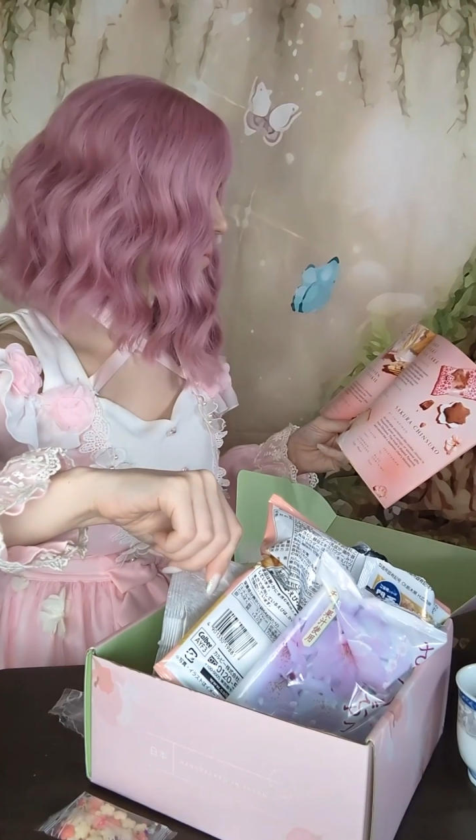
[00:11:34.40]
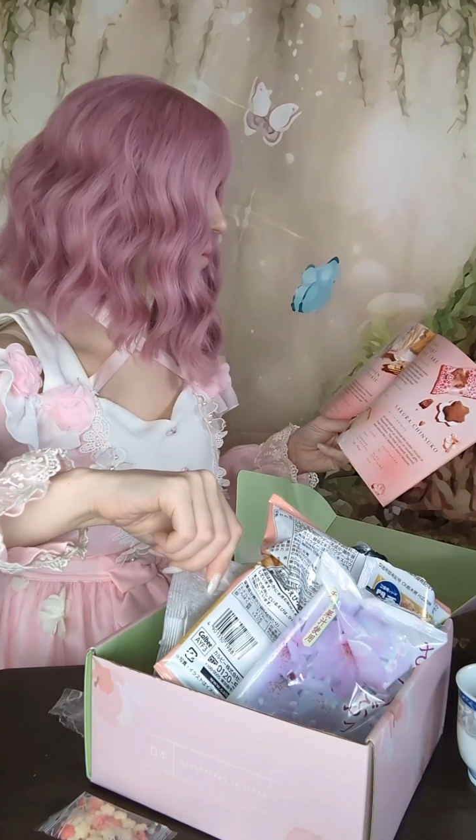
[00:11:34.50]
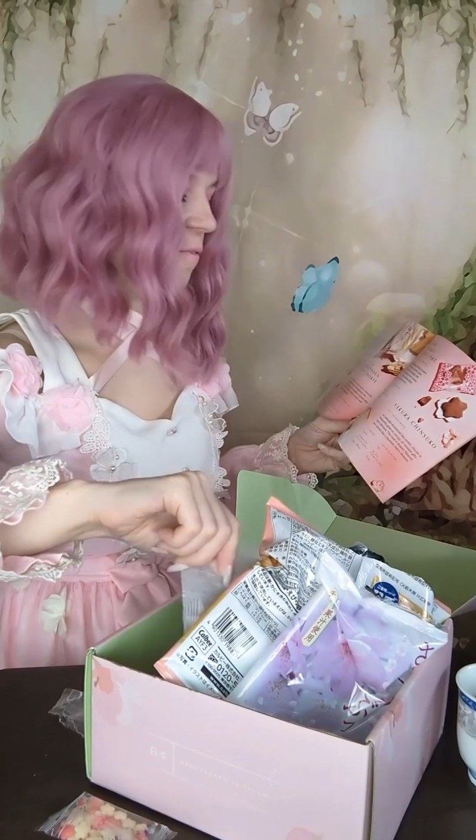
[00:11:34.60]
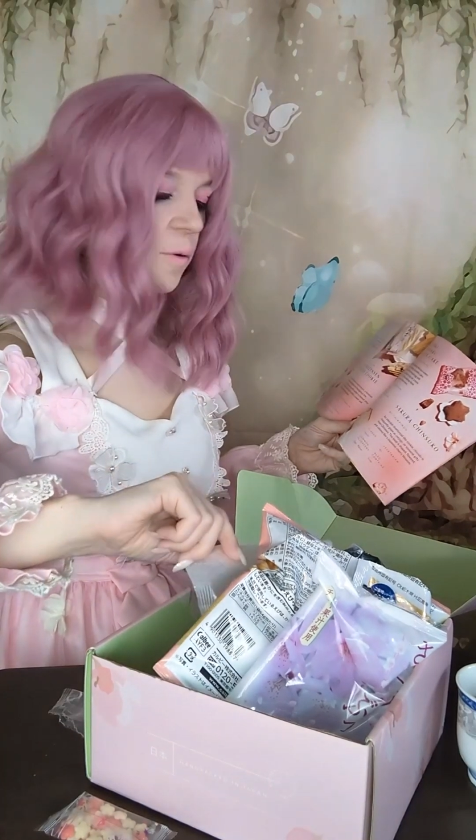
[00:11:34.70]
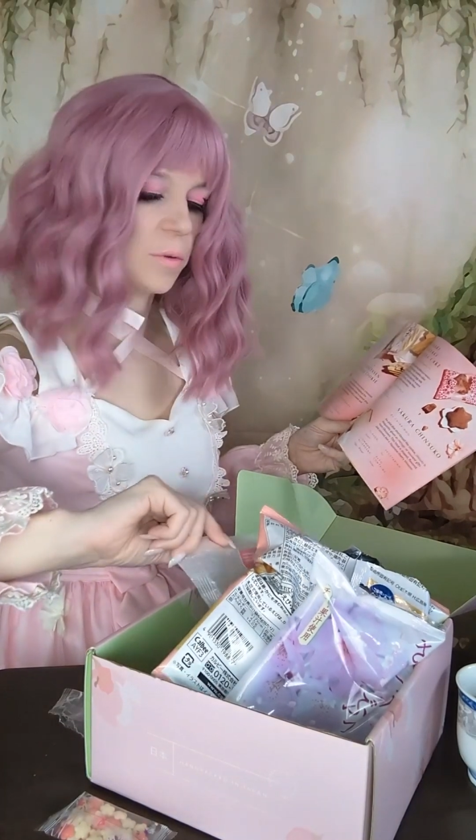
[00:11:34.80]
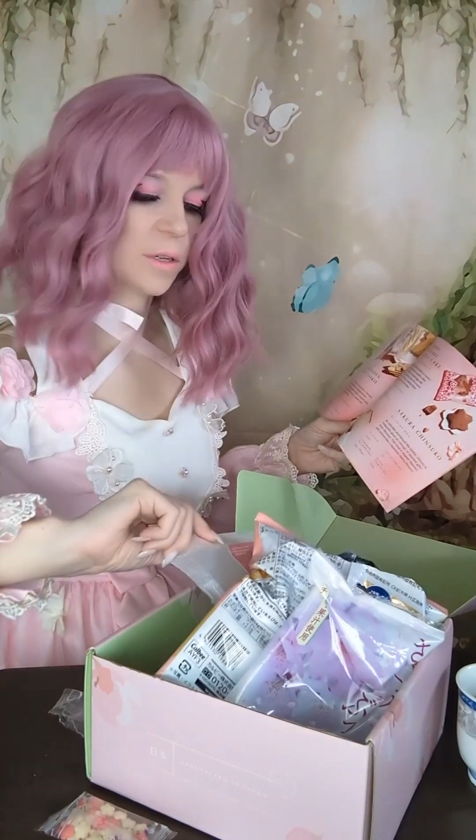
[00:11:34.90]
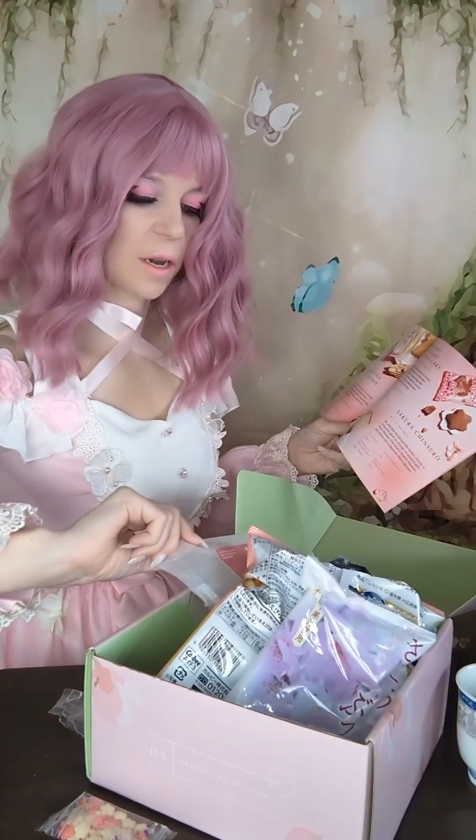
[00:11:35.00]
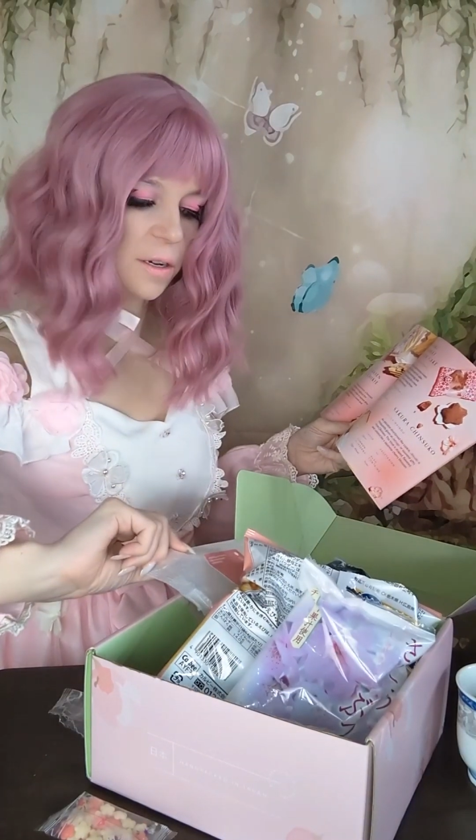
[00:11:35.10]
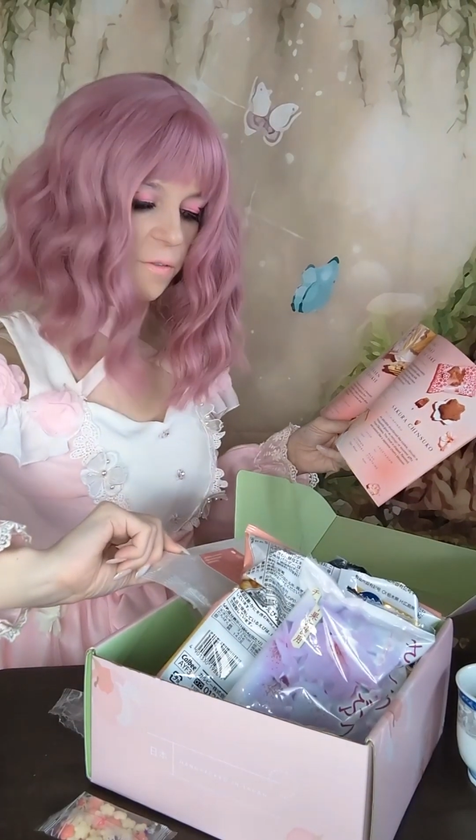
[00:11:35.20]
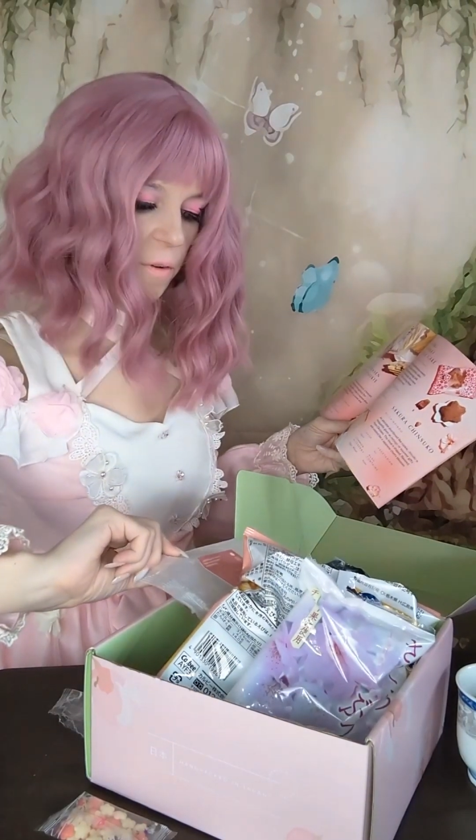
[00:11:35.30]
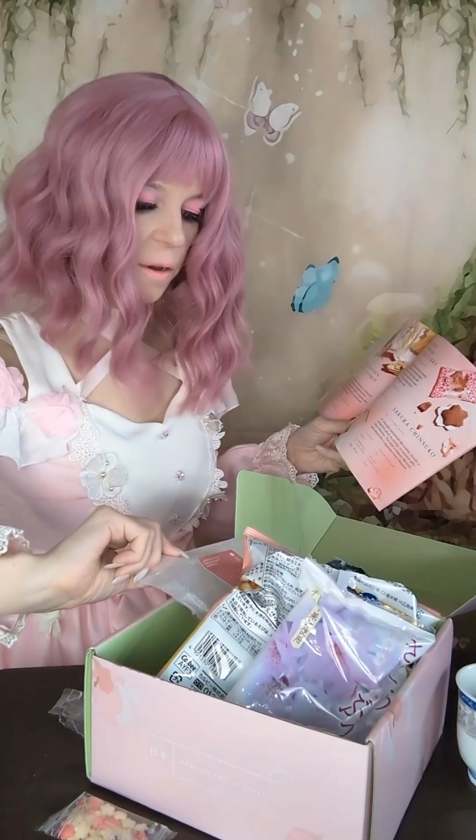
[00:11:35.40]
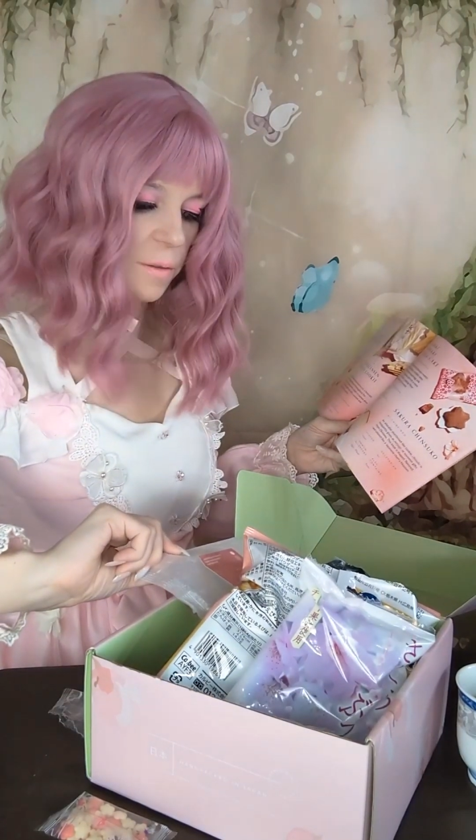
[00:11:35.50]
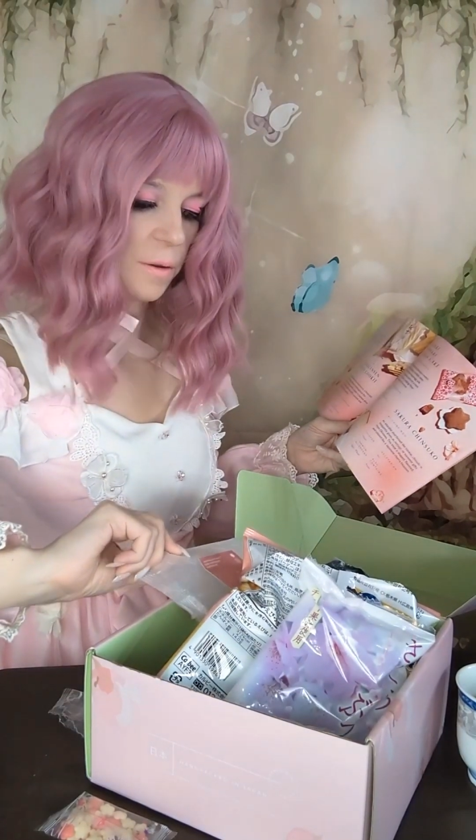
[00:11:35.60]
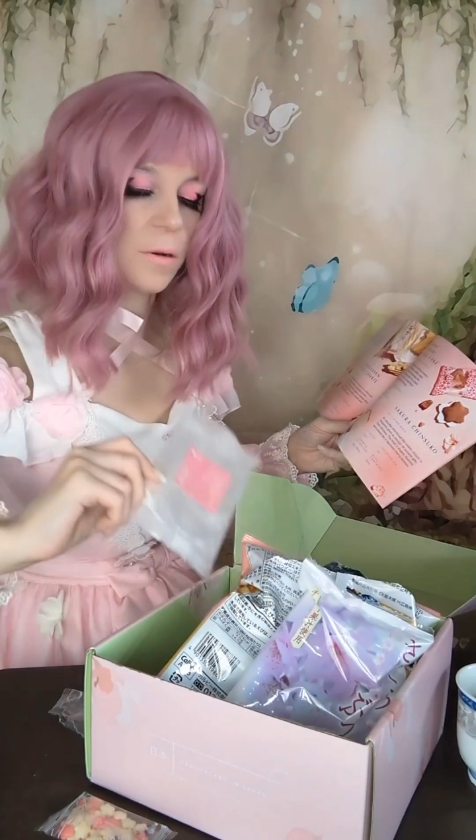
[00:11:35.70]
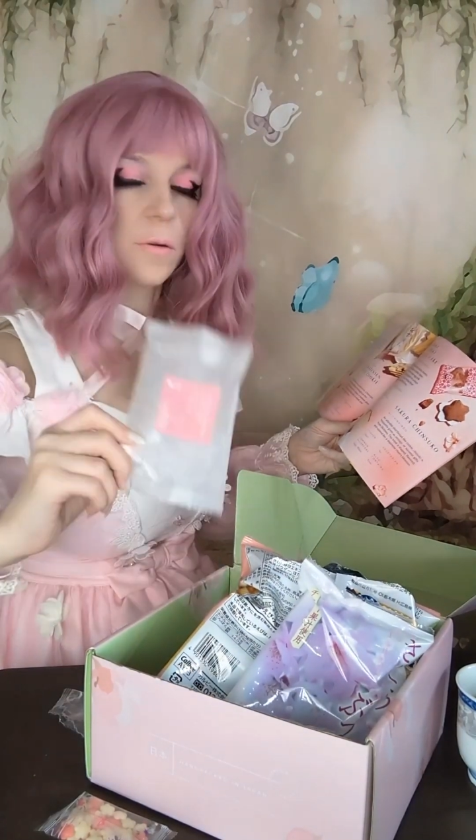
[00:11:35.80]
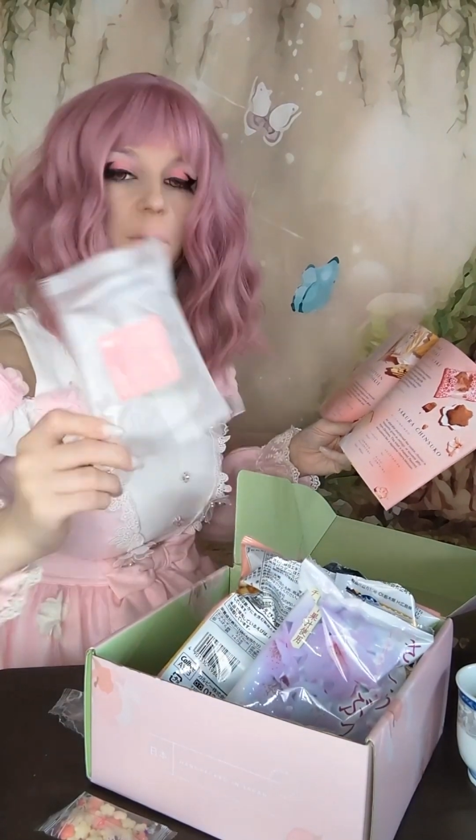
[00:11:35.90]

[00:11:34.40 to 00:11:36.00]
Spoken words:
If only I could find the, oh